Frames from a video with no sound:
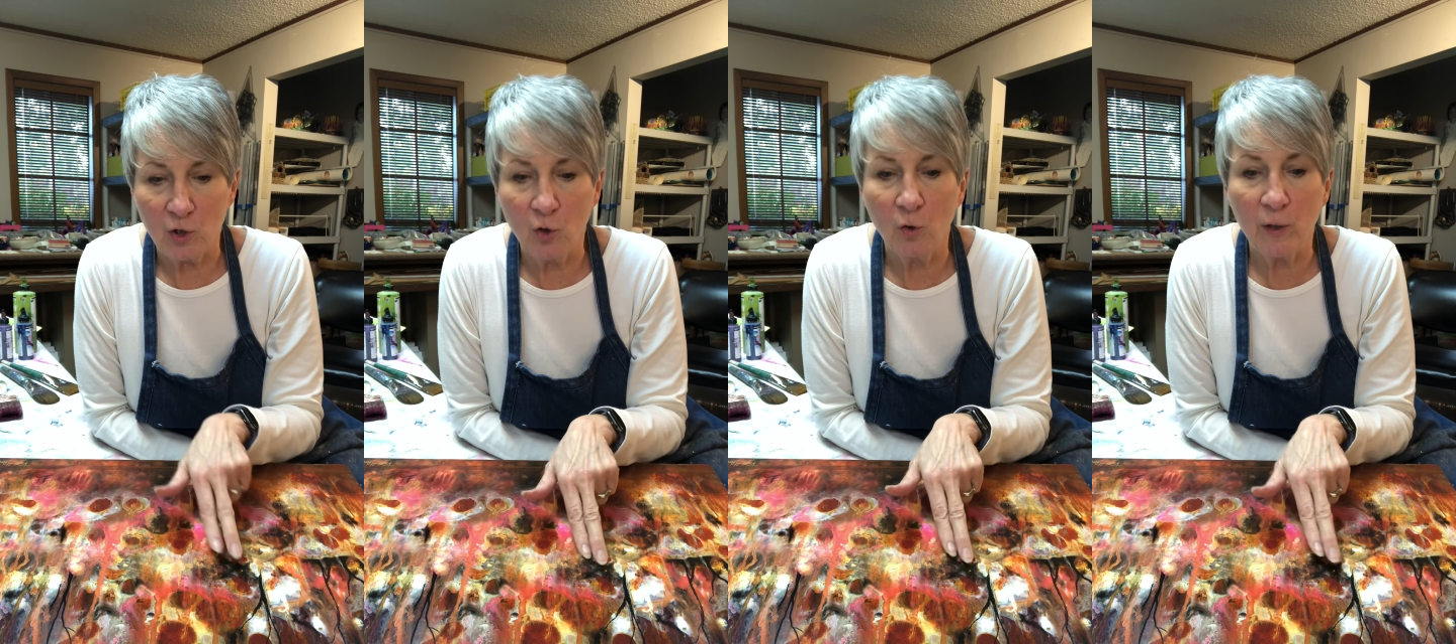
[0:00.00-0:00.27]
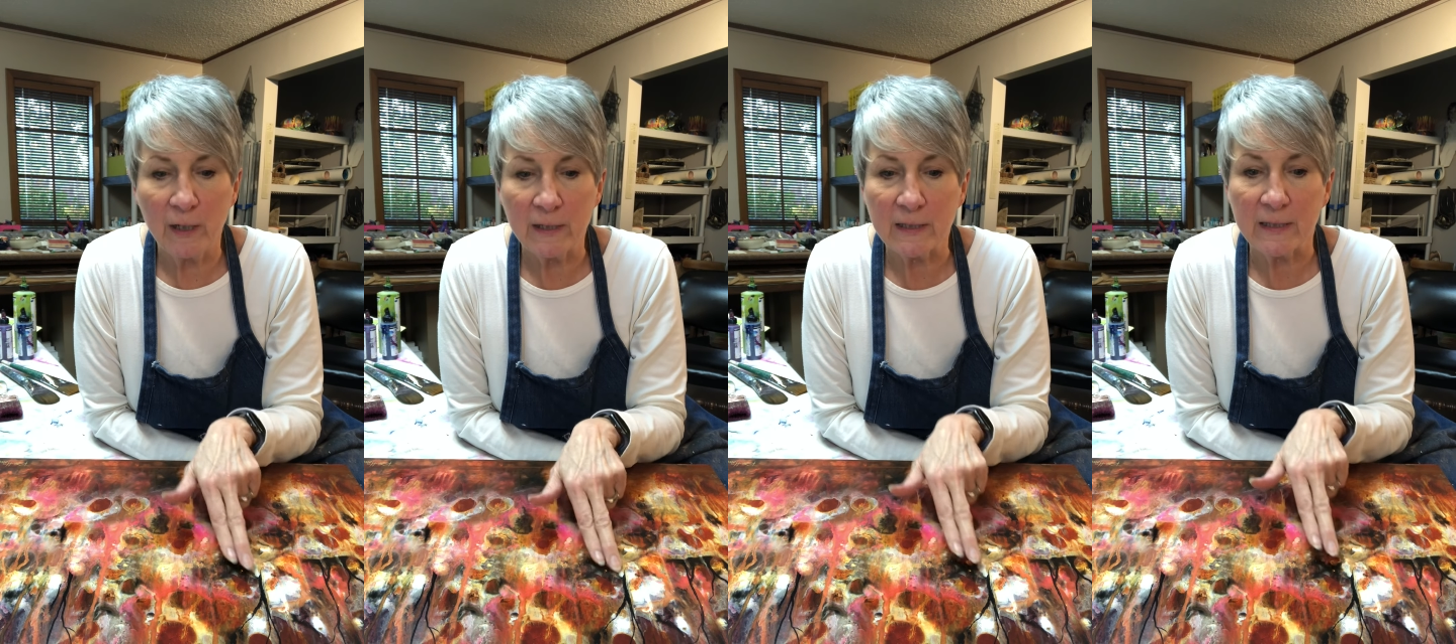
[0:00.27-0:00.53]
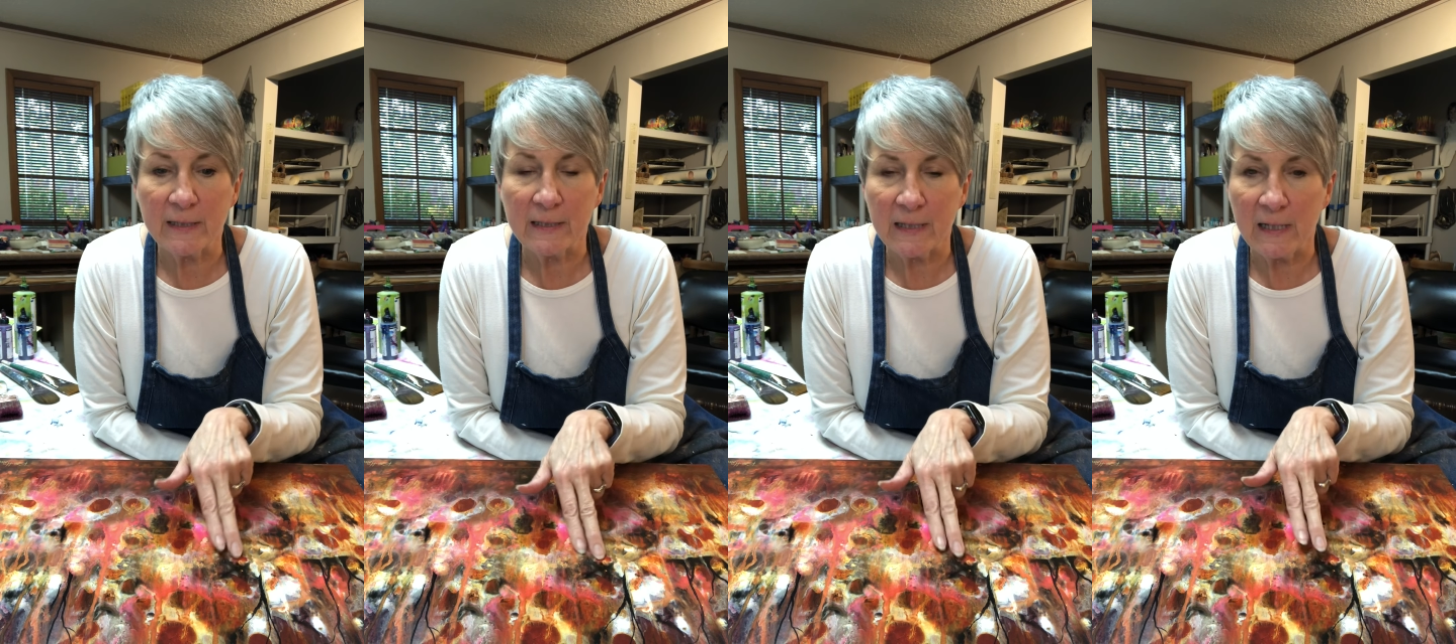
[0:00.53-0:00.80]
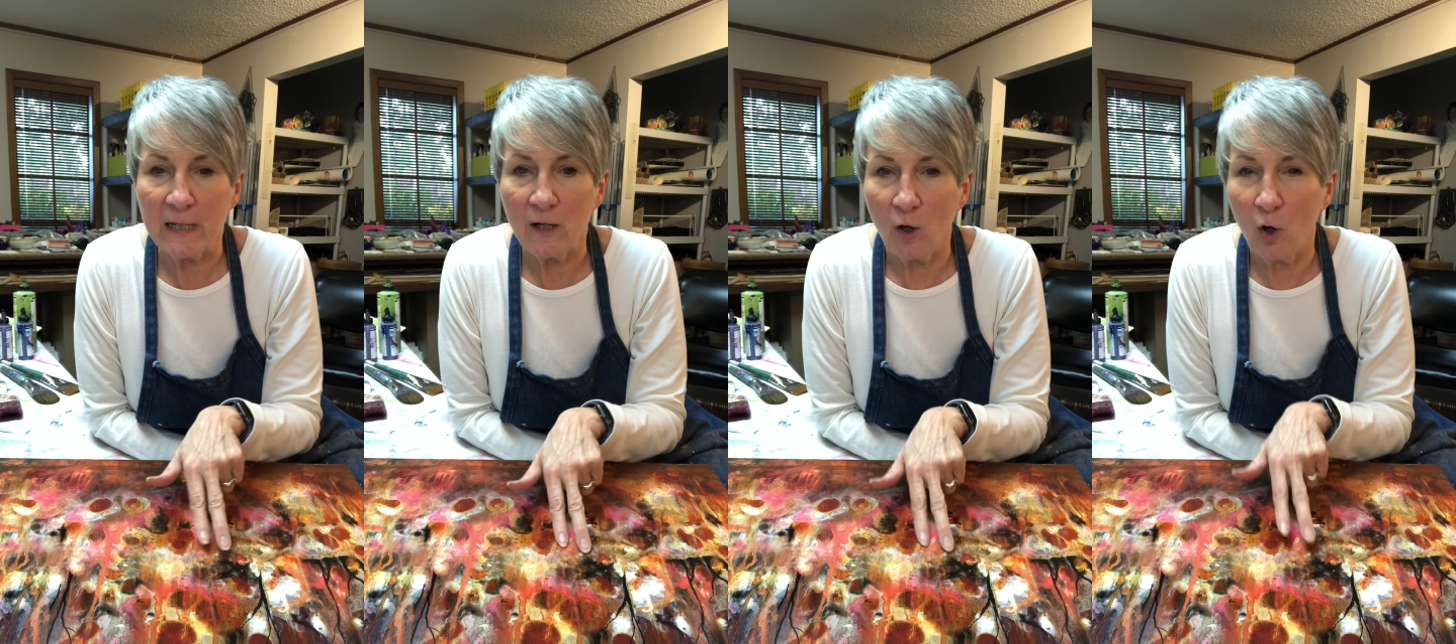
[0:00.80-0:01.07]
you'll get to
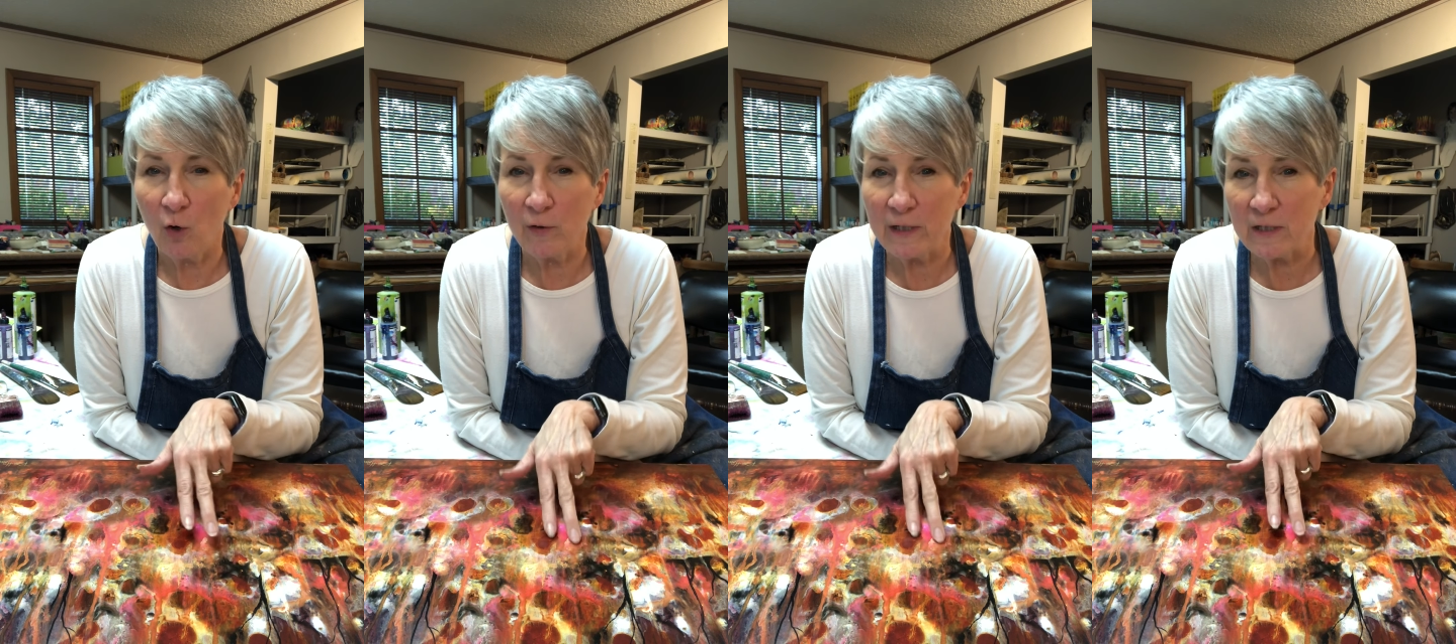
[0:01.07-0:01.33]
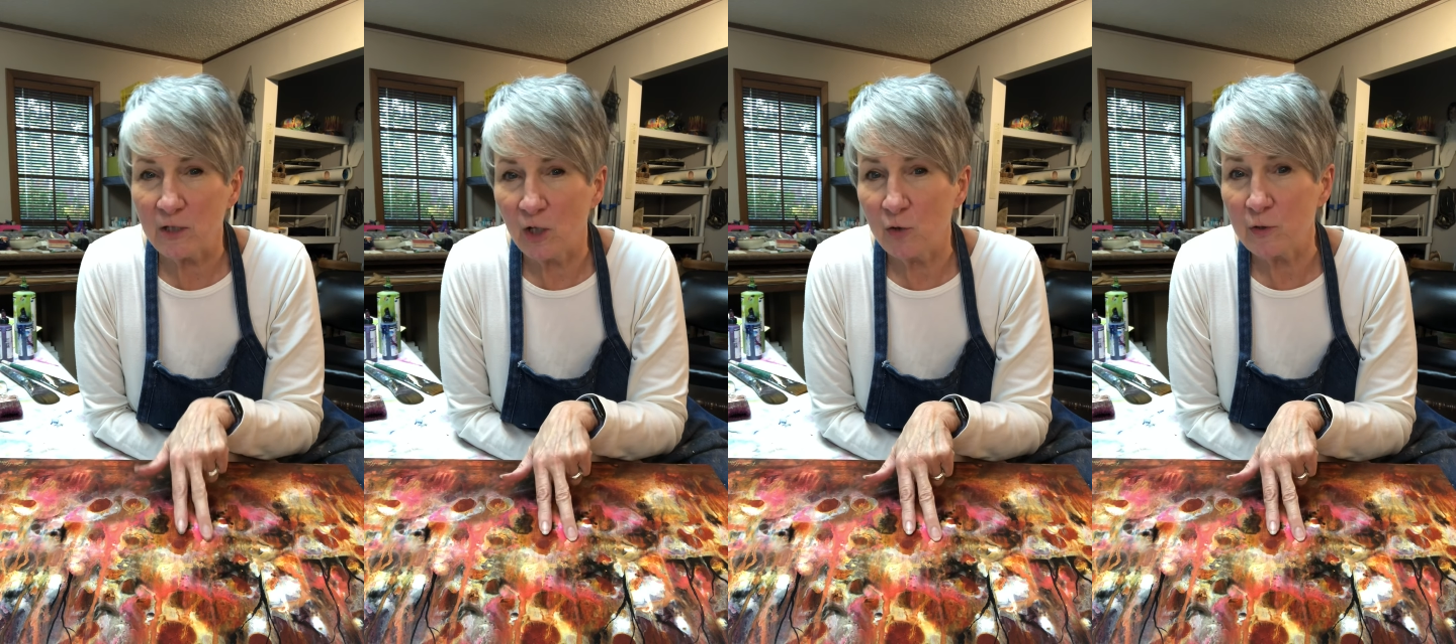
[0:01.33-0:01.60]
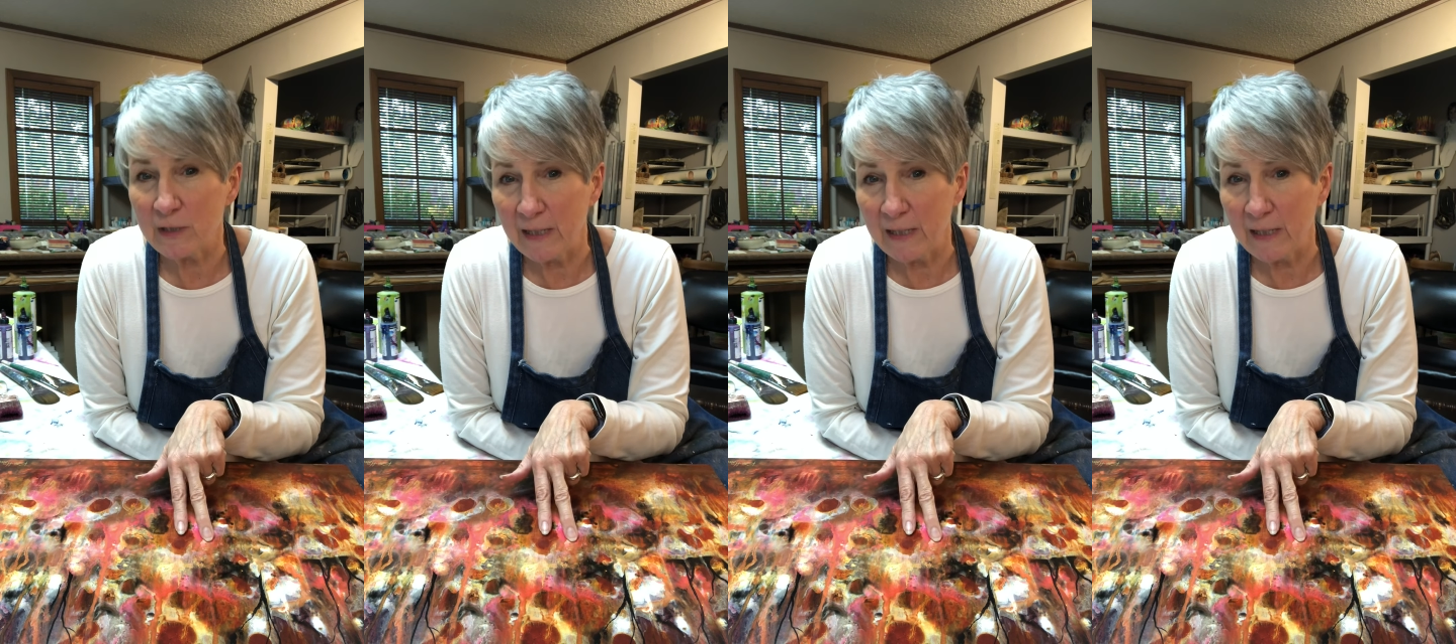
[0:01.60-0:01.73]
see all these notes